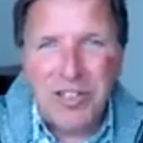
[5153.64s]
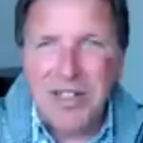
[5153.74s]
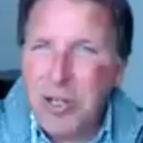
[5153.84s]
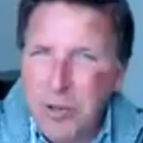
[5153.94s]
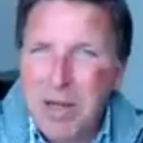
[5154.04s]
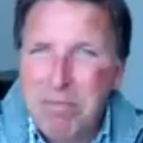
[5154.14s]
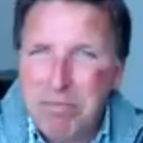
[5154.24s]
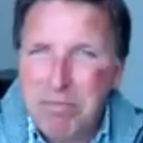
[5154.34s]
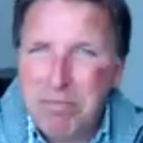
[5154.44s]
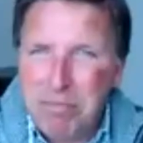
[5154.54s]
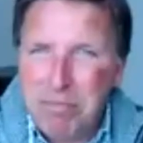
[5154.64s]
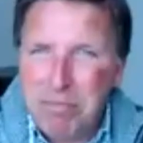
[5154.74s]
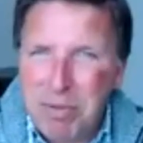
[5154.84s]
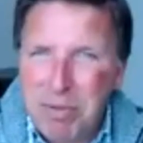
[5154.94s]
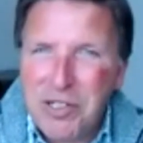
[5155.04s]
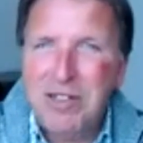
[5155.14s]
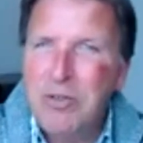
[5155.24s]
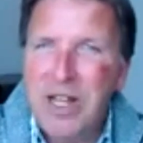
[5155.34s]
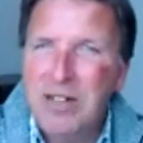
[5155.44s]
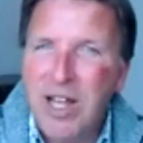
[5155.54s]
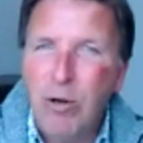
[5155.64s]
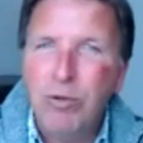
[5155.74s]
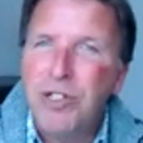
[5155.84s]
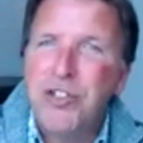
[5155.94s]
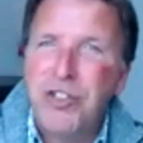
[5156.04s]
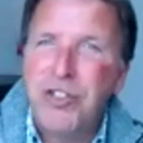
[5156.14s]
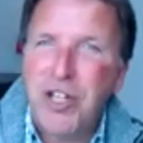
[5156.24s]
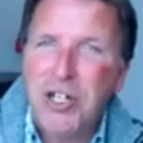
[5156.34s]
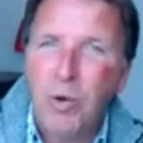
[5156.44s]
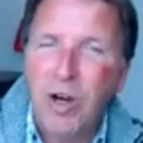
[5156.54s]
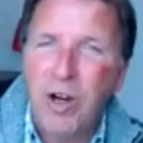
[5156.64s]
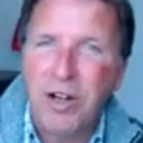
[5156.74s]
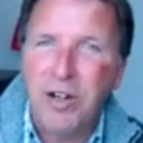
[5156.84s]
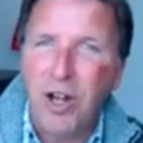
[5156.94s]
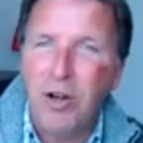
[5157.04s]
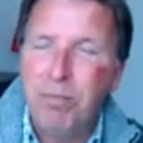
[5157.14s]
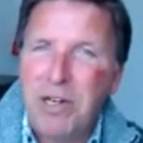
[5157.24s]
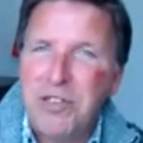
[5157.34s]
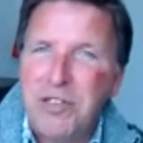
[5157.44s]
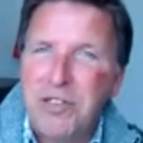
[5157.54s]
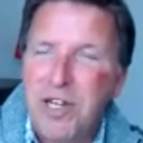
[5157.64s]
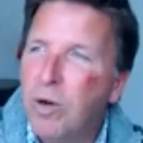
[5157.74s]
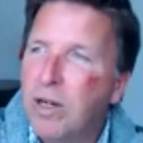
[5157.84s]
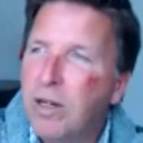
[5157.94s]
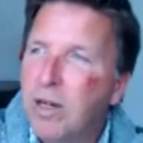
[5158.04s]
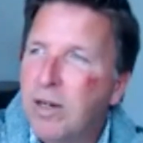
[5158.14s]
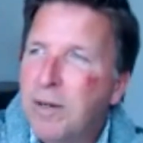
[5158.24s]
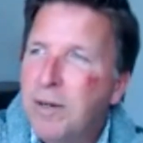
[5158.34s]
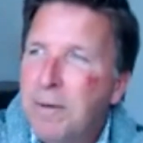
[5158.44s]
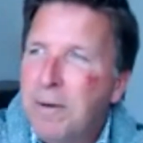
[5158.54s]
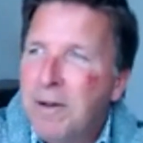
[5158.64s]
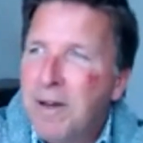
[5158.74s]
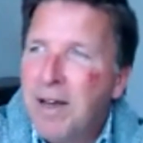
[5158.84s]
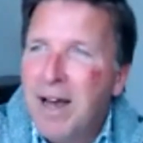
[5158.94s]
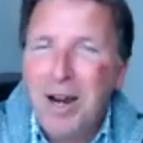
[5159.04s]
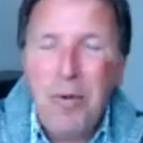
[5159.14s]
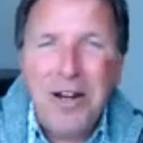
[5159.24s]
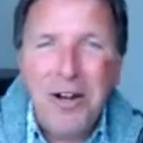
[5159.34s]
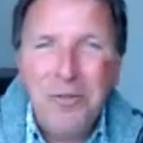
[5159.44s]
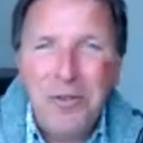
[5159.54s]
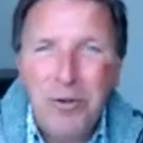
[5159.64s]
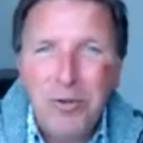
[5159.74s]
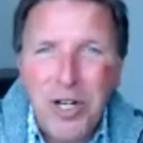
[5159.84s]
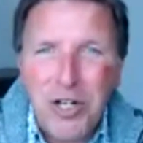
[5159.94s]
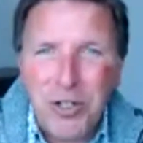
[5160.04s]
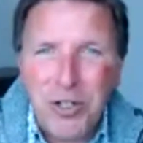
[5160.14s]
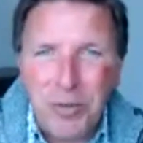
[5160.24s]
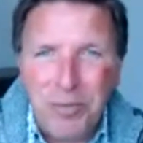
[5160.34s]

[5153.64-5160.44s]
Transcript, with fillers: knew their business and they, they, they, they all did session work, you know, big session work. And I went along for an audition,